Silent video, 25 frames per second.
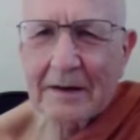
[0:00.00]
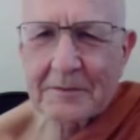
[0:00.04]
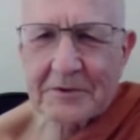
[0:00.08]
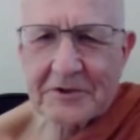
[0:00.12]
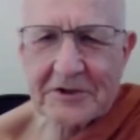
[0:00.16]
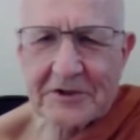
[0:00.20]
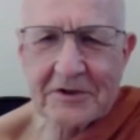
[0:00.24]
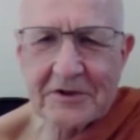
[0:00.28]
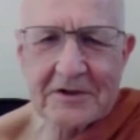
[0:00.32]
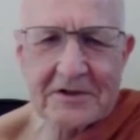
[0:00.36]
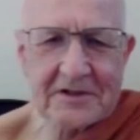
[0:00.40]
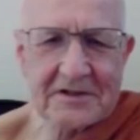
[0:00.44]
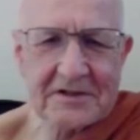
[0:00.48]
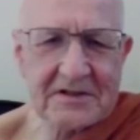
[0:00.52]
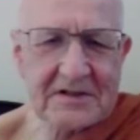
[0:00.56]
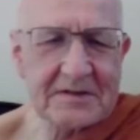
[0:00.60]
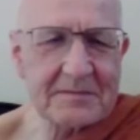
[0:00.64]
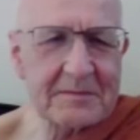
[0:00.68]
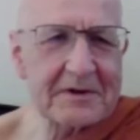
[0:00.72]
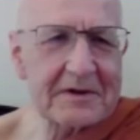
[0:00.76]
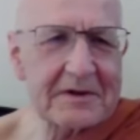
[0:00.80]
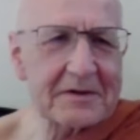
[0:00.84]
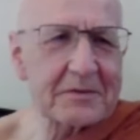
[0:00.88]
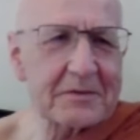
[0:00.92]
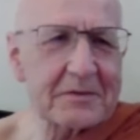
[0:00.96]
I'm sure Ajahn
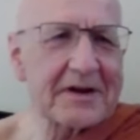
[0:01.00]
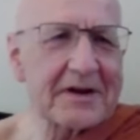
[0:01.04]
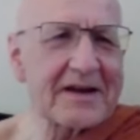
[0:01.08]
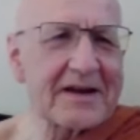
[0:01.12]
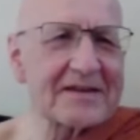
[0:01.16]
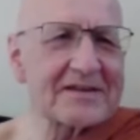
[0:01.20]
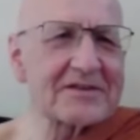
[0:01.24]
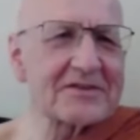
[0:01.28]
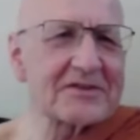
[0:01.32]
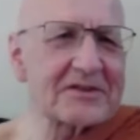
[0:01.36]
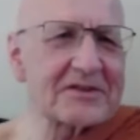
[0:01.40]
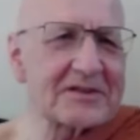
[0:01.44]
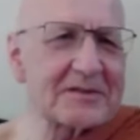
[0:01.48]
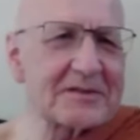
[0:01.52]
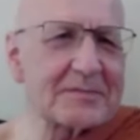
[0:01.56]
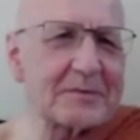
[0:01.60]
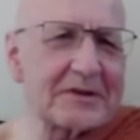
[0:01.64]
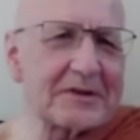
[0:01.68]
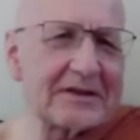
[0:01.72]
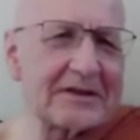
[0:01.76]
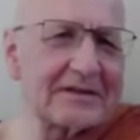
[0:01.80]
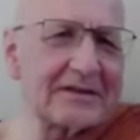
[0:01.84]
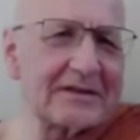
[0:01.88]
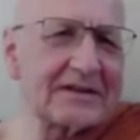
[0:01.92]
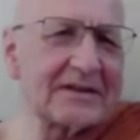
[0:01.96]
Sumedho would answer
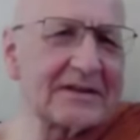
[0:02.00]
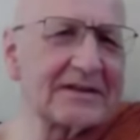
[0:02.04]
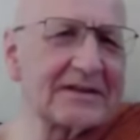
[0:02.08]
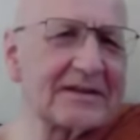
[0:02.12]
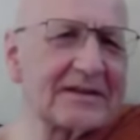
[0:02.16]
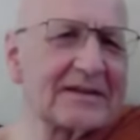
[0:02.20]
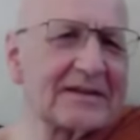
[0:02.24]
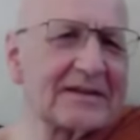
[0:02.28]
similar,